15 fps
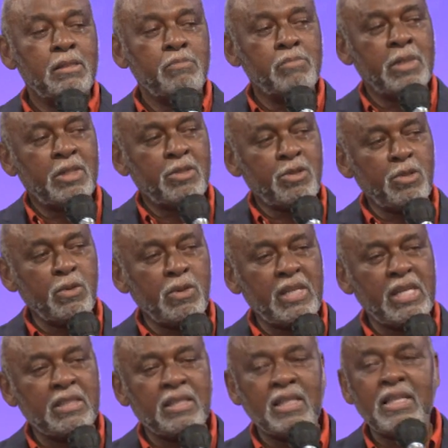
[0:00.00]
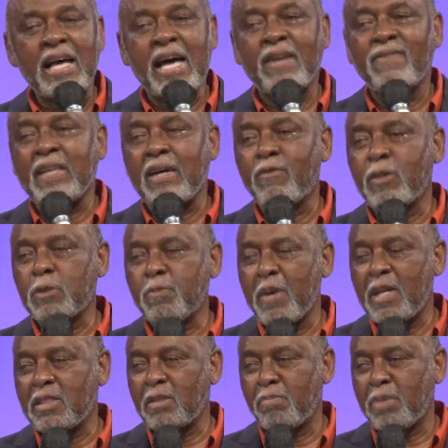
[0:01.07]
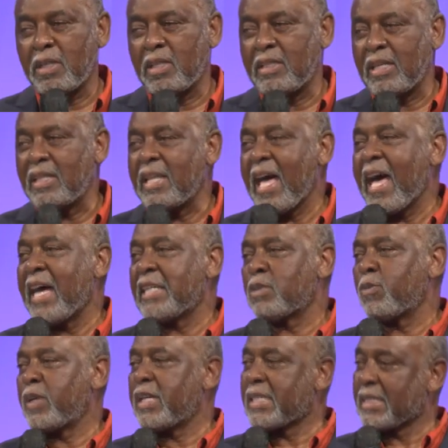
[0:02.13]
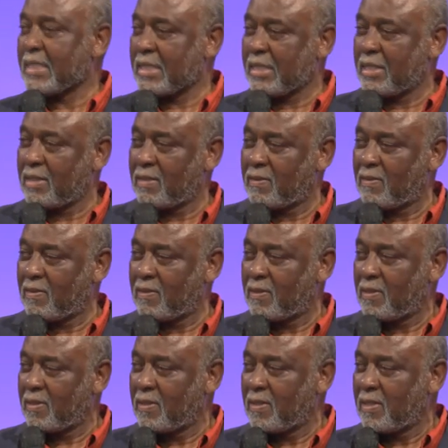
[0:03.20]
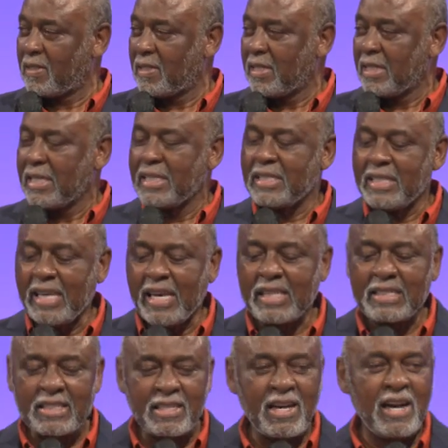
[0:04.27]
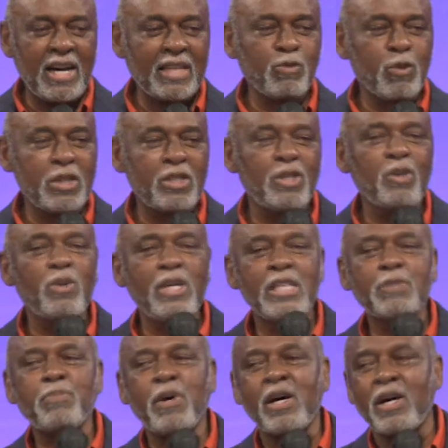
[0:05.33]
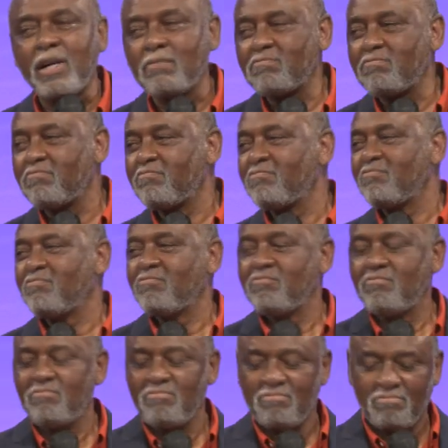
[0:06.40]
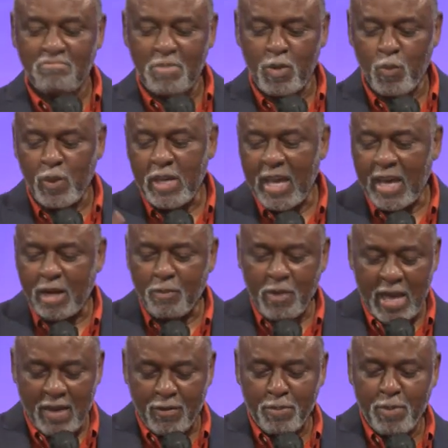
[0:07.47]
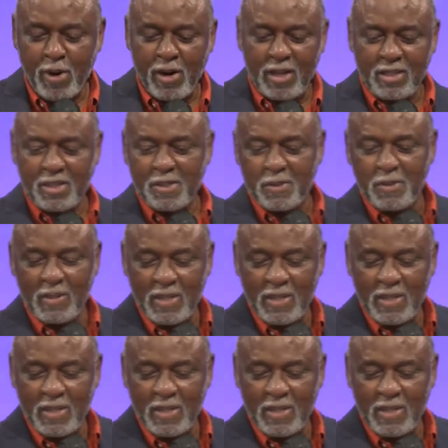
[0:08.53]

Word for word: but the truth is, a lot of that responsibility lies with us. Yes, God will do his part, but we had a, have a part too.